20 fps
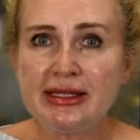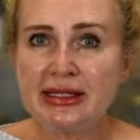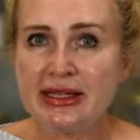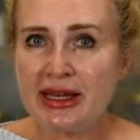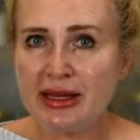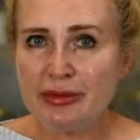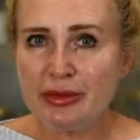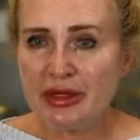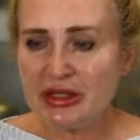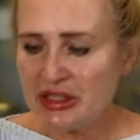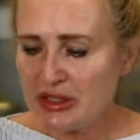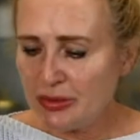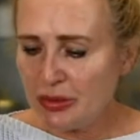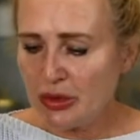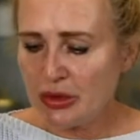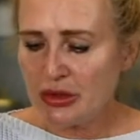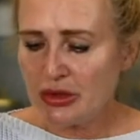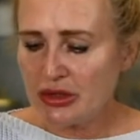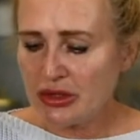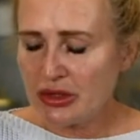
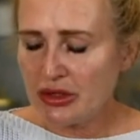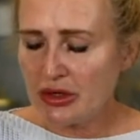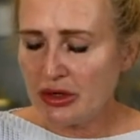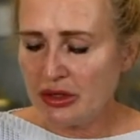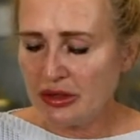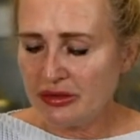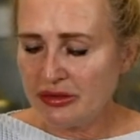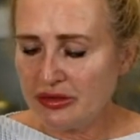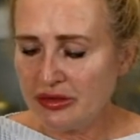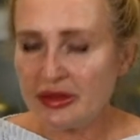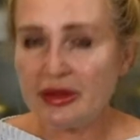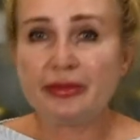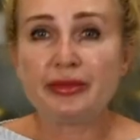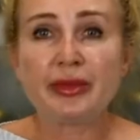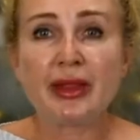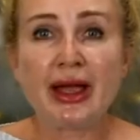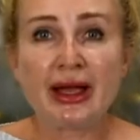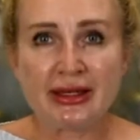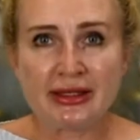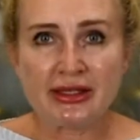tablespoons of
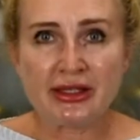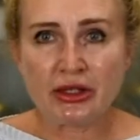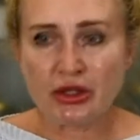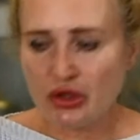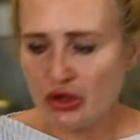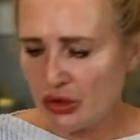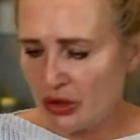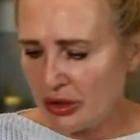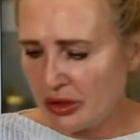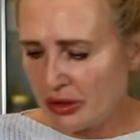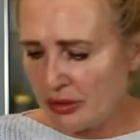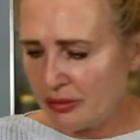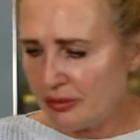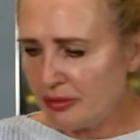icing sugar,